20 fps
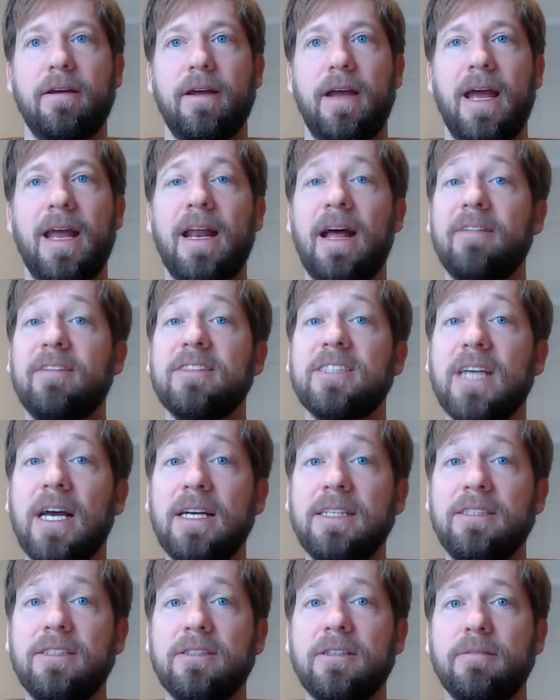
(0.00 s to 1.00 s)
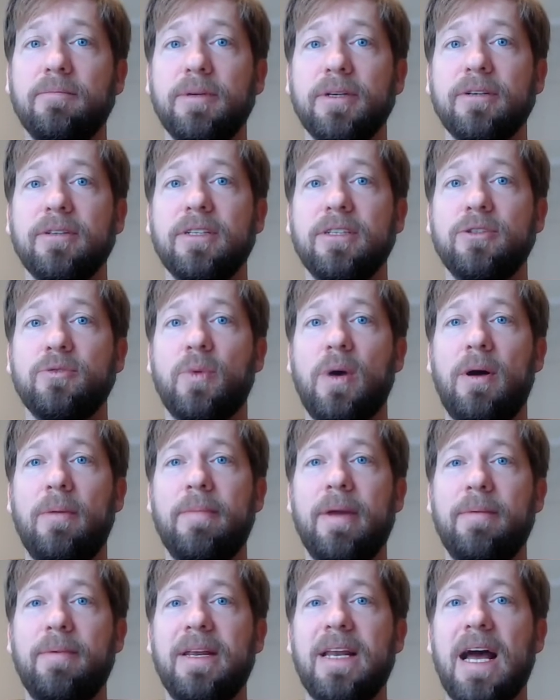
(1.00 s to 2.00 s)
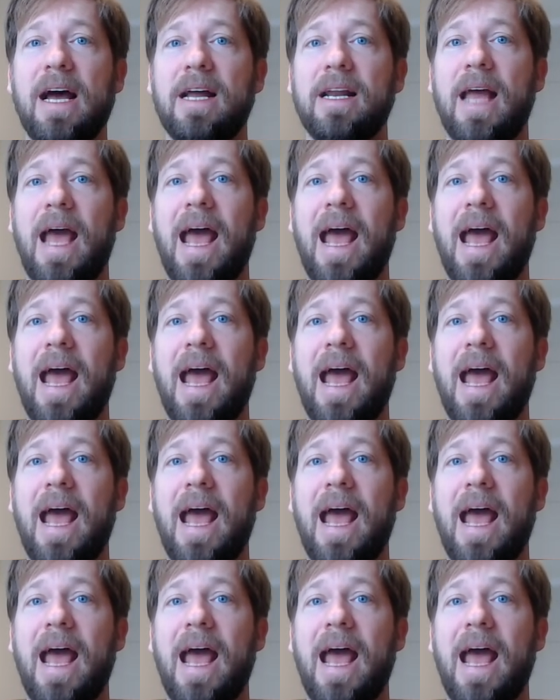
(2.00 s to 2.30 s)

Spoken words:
And on the sides of the buildings, while maybe not